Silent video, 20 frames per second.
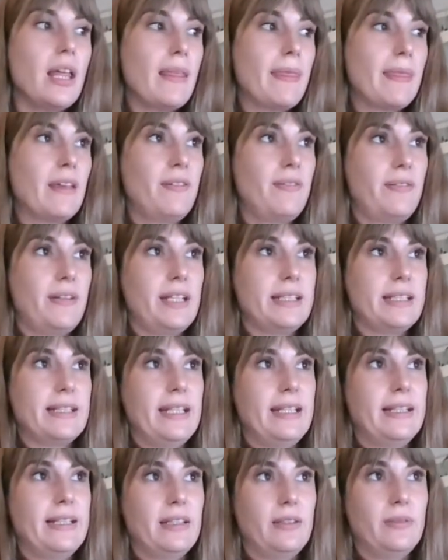The first
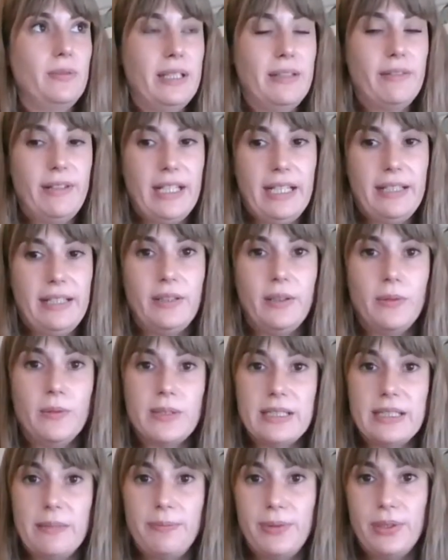thing that we created
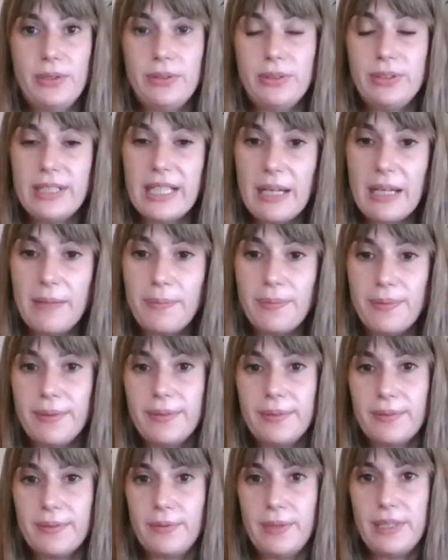was a prototype,
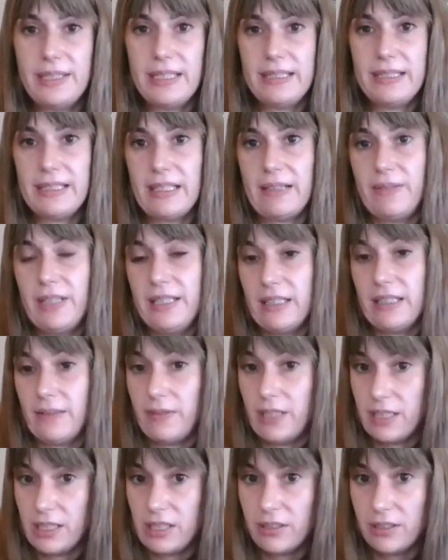which is a beta
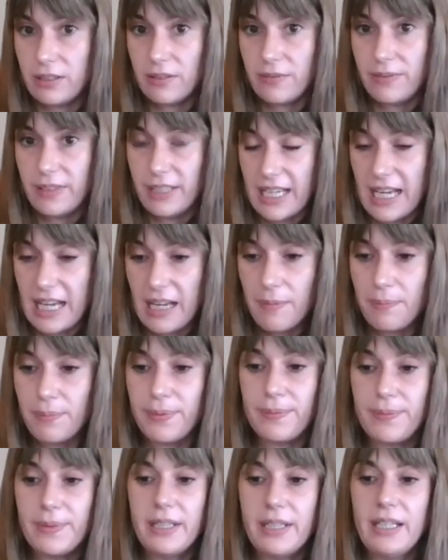version of the app.
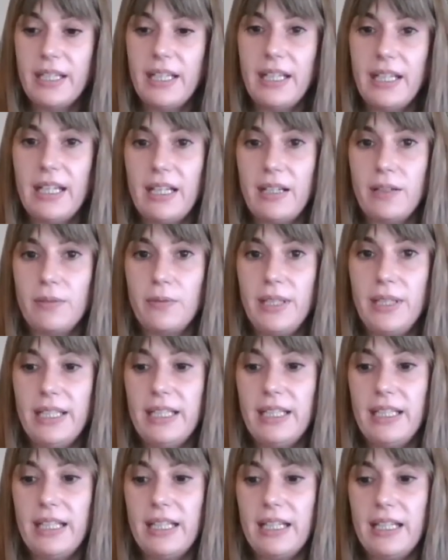And
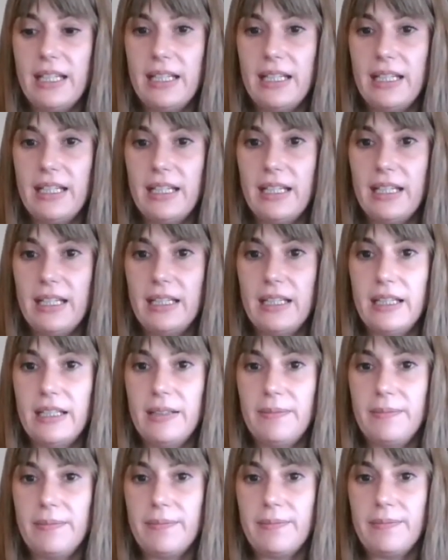we,
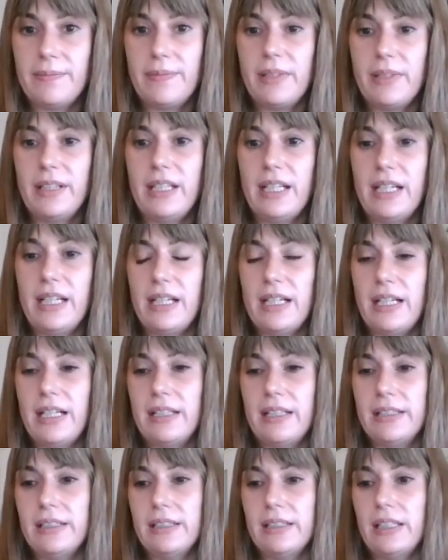the
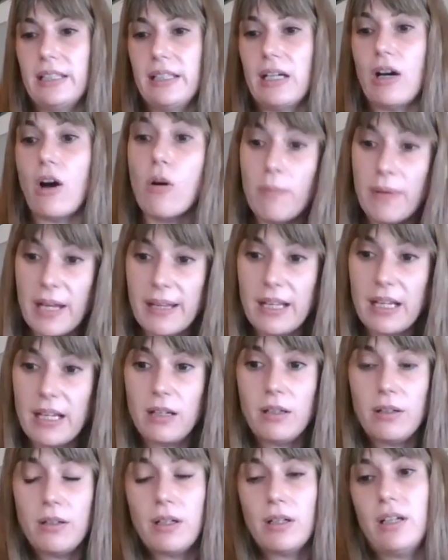
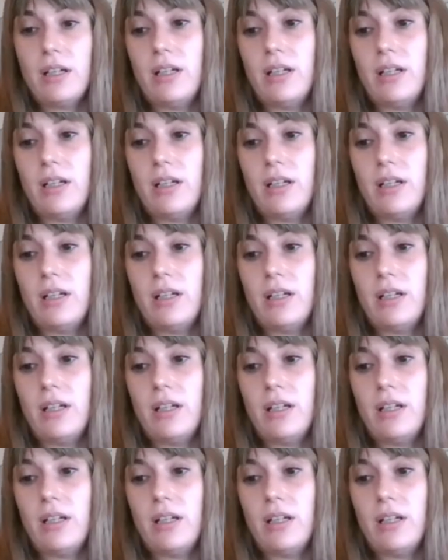Omada,